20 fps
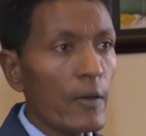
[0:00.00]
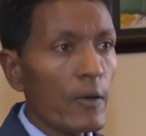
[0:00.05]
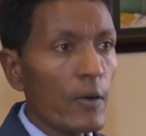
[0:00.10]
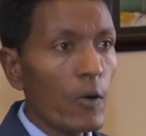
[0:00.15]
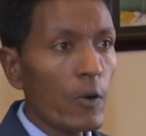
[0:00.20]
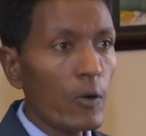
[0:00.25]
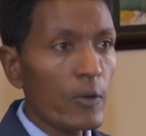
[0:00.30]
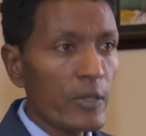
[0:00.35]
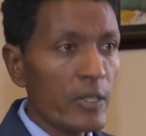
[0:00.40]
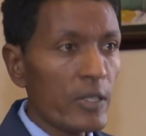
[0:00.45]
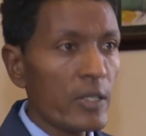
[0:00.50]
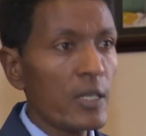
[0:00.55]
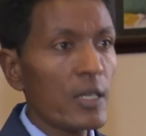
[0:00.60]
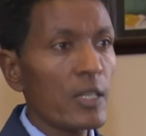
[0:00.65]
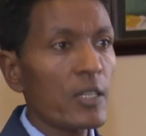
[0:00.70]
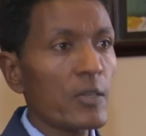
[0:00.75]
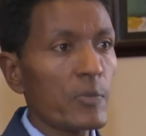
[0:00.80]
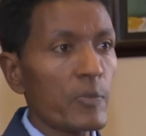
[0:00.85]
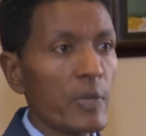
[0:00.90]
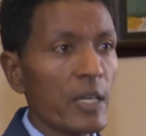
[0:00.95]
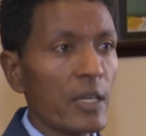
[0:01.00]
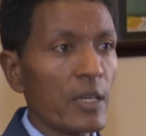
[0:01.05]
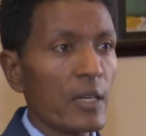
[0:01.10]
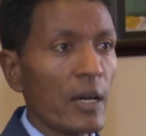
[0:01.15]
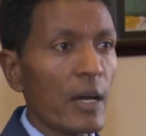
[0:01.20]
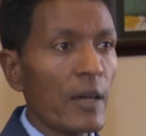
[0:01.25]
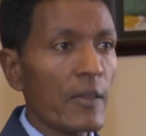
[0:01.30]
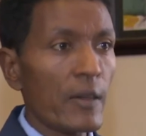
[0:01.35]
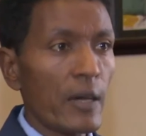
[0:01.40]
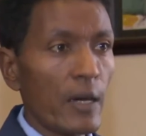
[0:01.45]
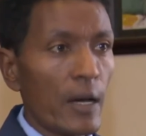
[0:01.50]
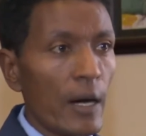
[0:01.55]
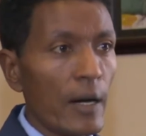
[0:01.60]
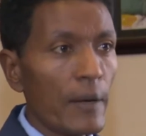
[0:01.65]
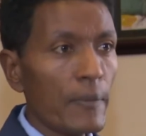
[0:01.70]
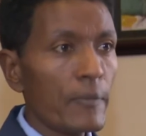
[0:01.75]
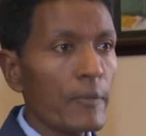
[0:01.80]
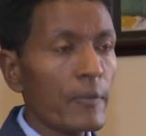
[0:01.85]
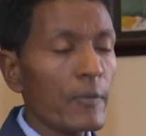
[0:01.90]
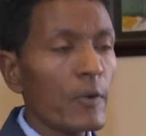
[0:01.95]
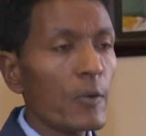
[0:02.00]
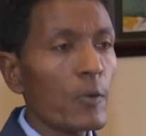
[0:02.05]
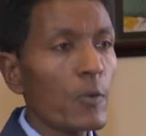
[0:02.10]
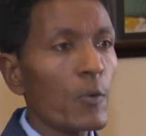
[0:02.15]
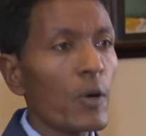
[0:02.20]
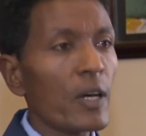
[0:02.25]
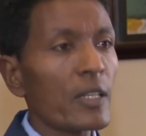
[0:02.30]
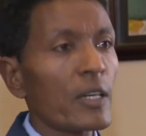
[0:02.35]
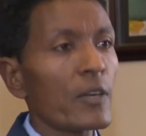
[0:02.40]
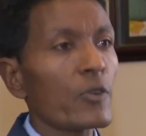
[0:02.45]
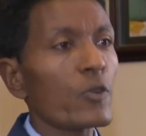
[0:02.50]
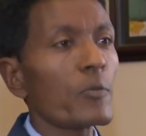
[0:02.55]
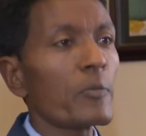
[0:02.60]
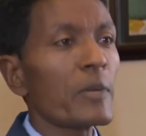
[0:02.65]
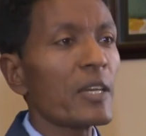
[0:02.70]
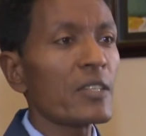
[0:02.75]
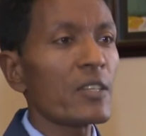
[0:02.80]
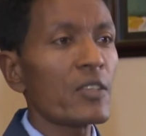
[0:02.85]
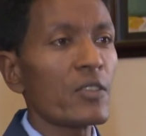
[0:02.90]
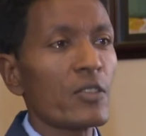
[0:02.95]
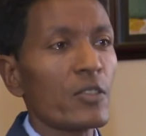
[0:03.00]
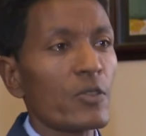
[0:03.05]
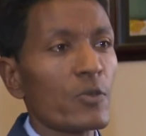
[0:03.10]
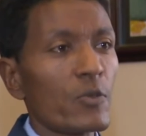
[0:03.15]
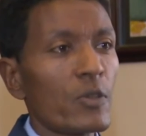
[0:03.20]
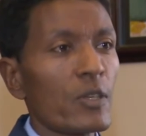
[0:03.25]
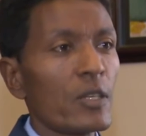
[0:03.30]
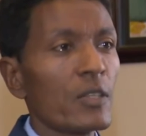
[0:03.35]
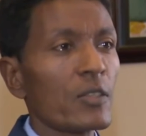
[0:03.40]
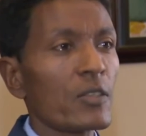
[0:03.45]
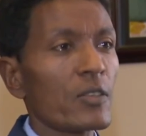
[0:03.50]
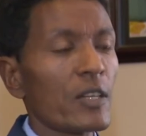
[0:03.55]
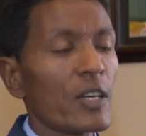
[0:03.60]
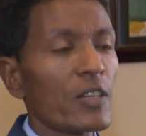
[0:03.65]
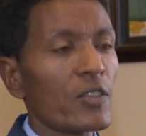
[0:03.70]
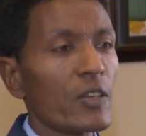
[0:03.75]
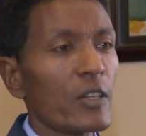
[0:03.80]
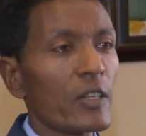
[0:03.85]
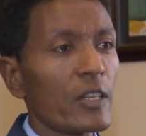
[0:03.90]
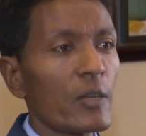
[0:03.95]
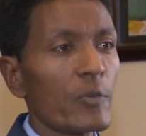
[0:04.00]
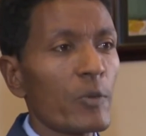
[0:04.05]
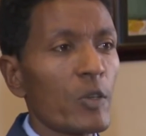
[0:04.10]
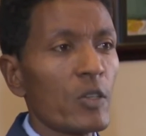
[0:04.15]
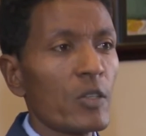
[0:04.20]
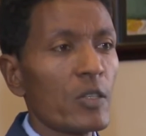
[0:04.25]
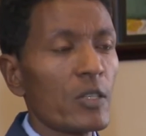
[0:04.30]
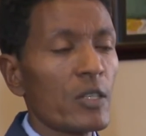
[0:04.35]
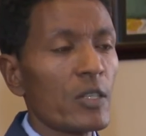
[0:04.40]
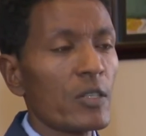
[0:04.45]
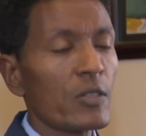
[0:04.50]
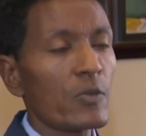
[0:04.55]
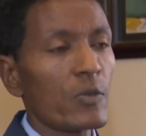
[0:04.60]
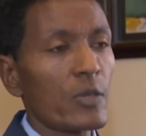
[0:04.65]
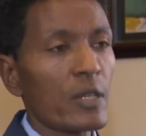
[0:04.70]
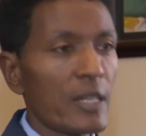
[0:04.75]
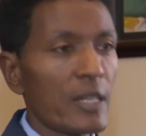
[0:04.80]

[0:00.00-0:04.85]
All these things being as they are, what are your messages to the international communities, to the